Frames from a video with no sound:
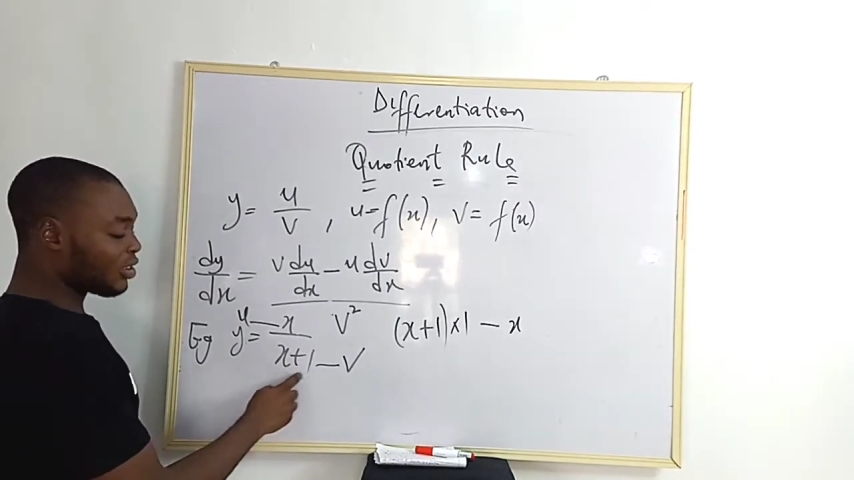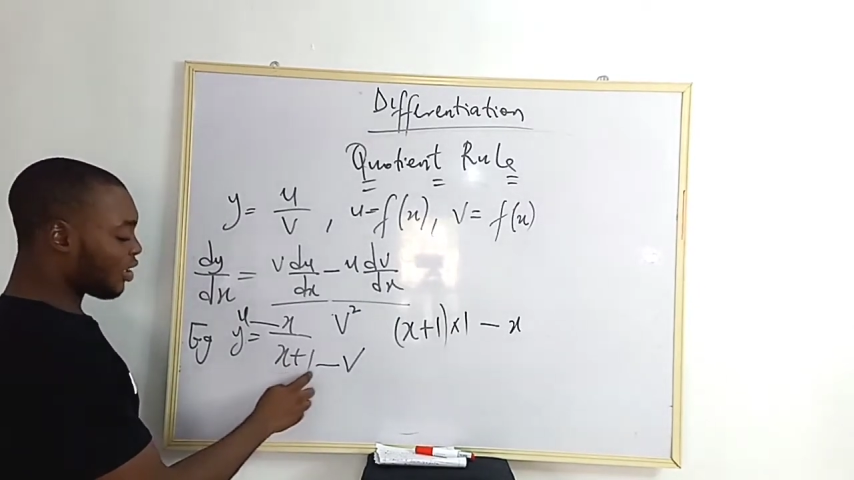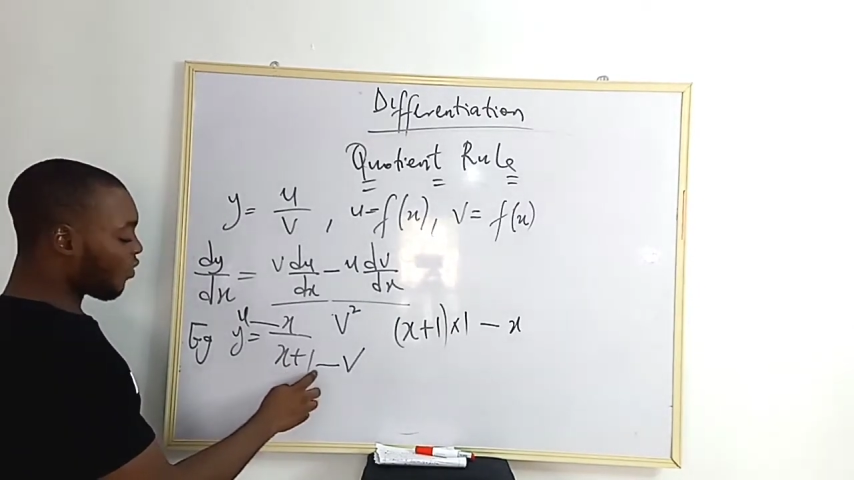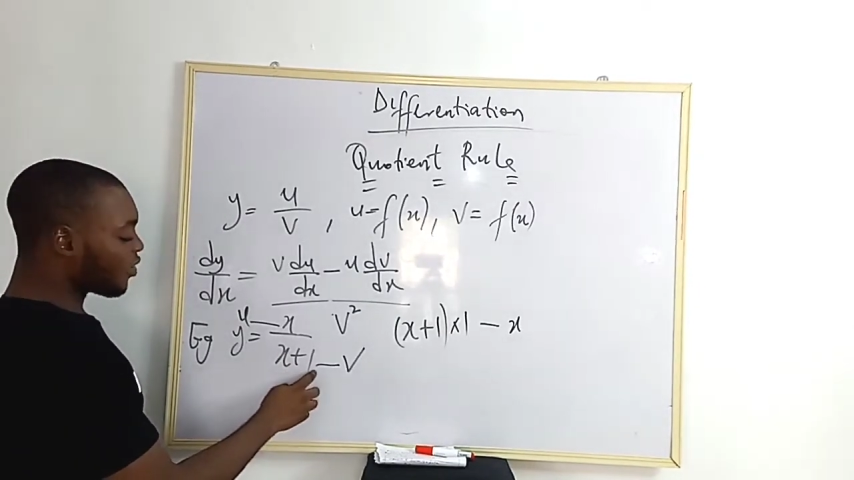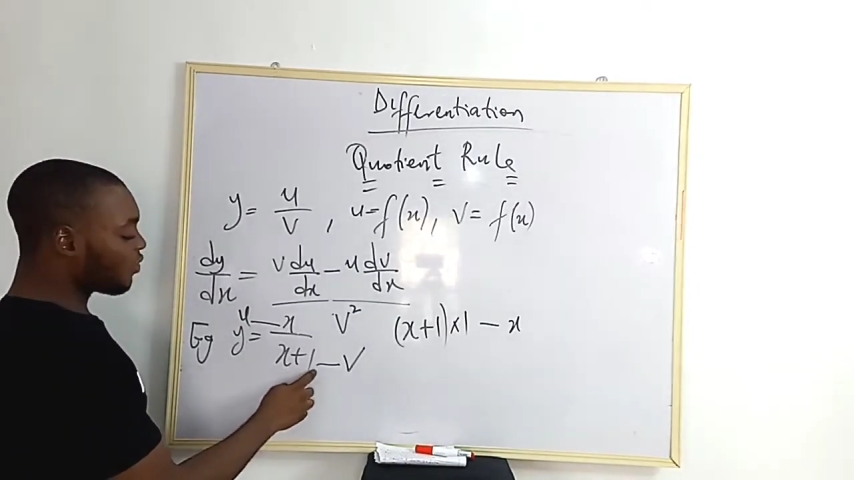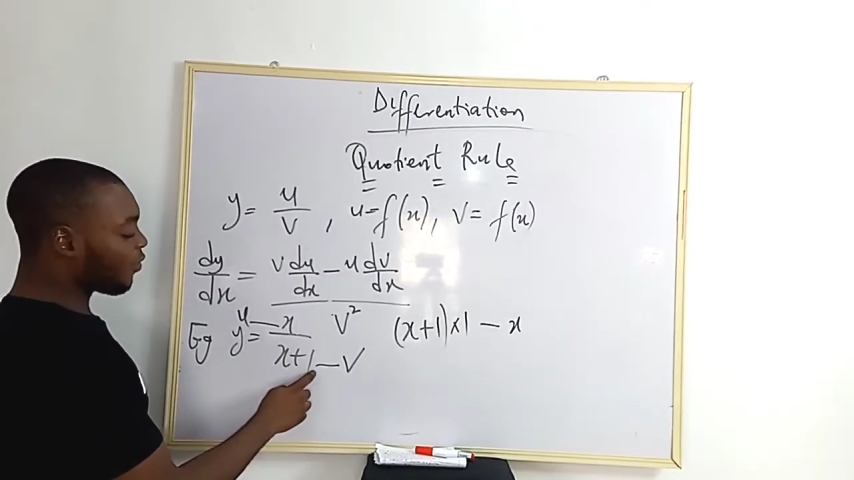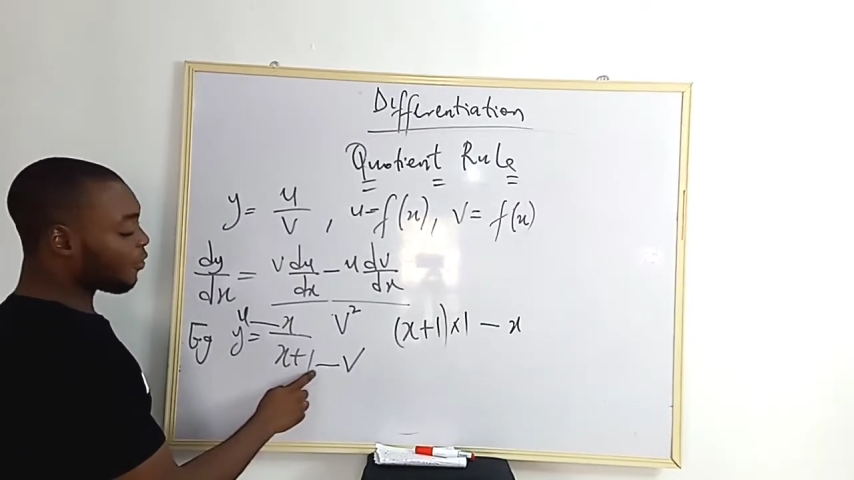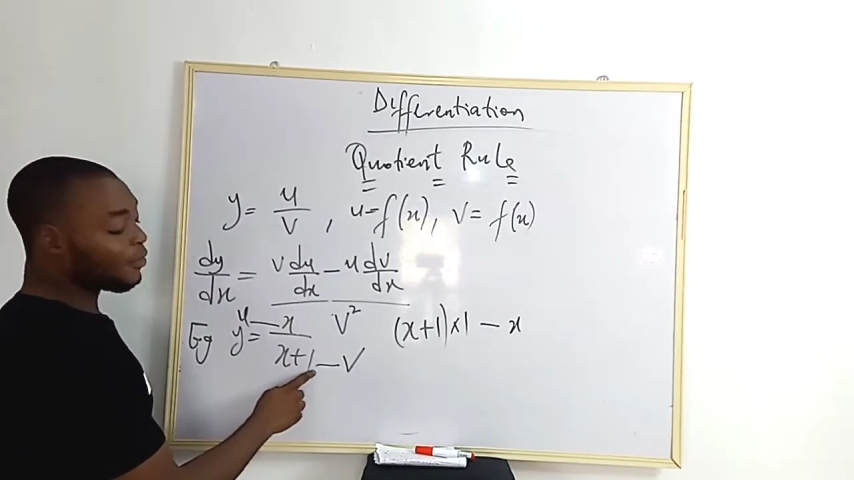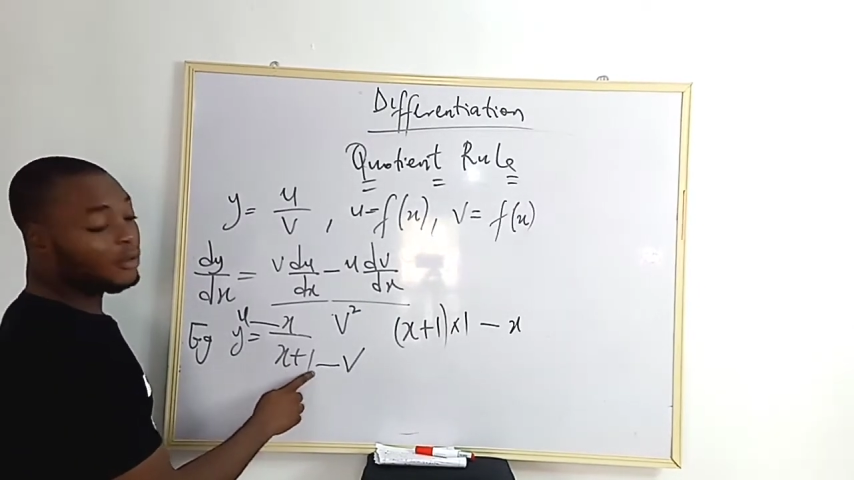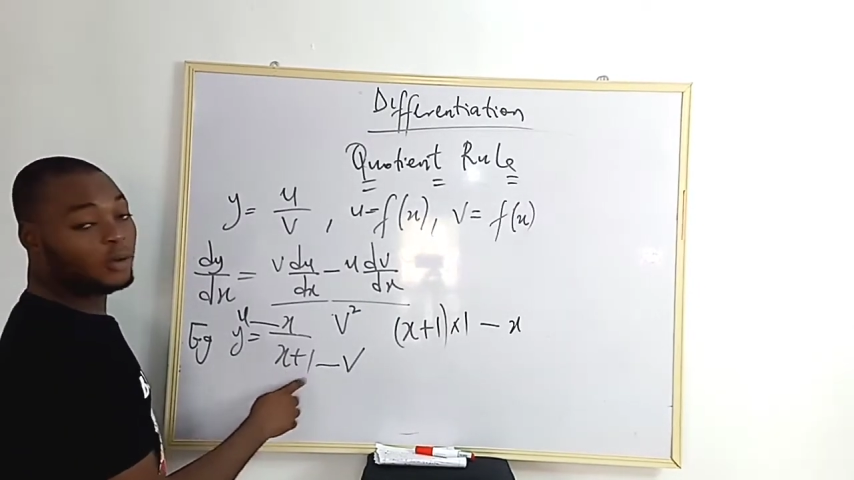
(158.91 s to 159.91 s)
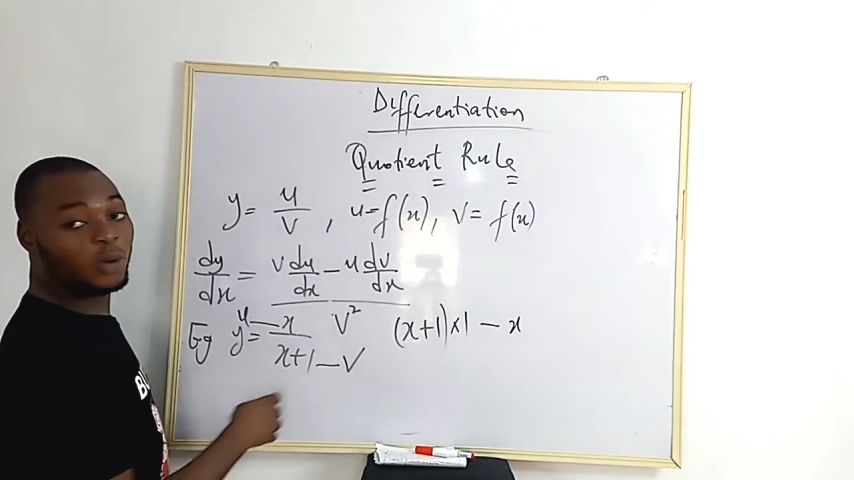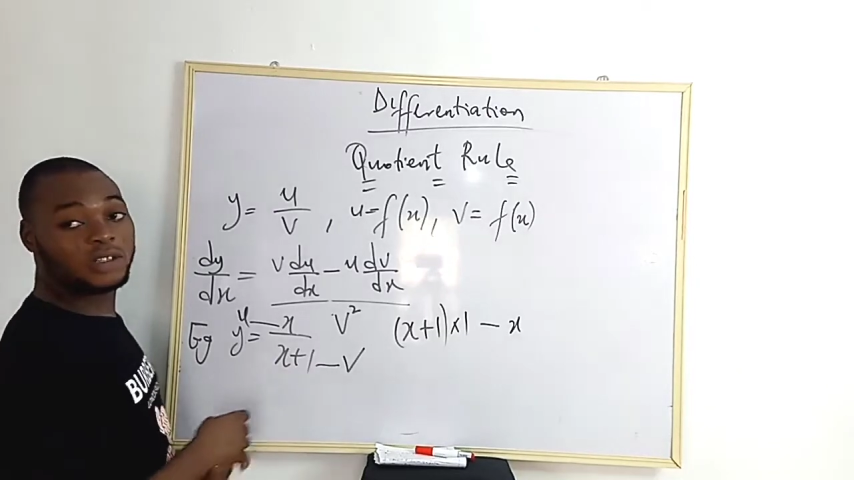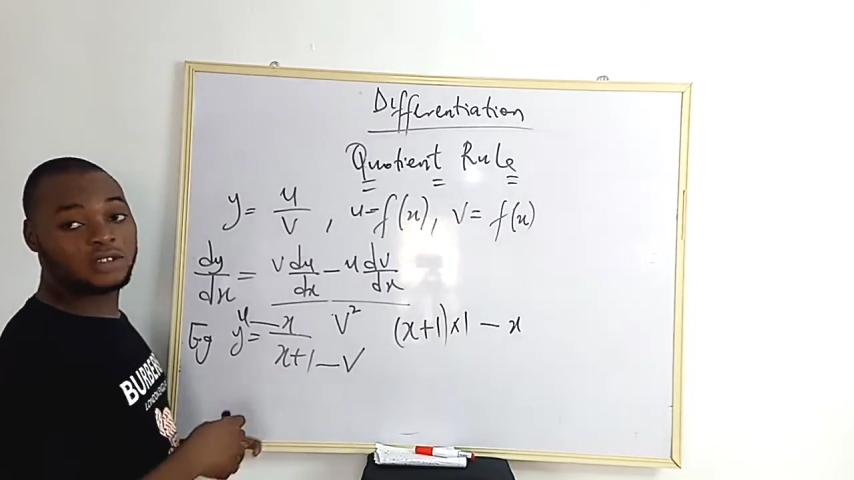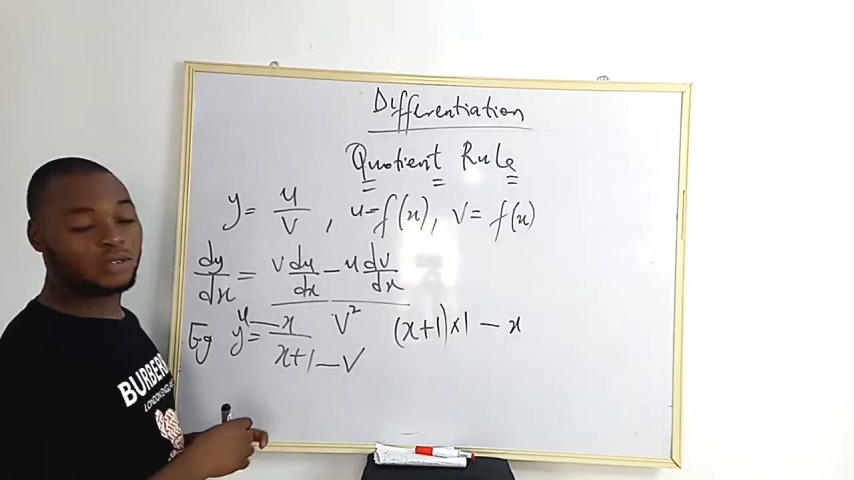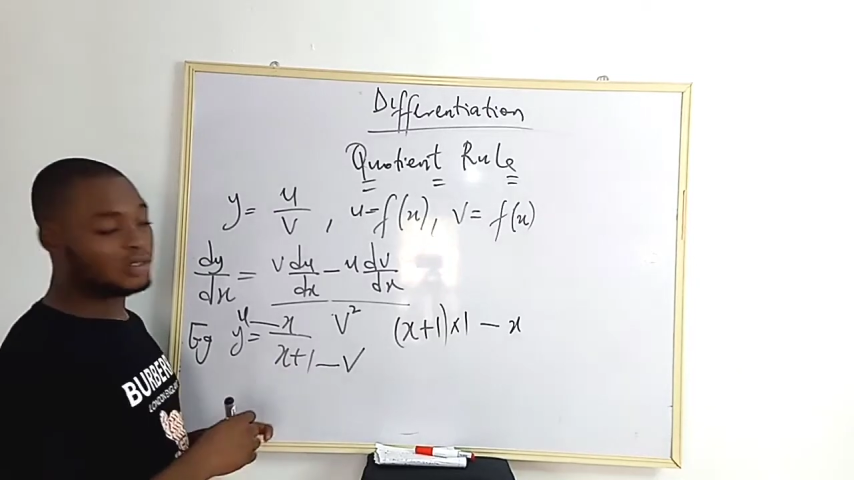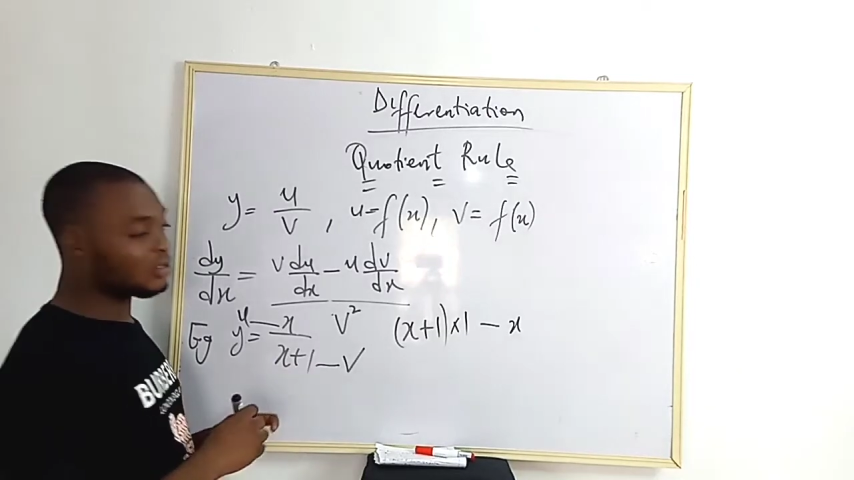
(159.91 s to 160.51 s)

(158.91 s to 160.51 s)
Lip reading: derivative of 1 is what?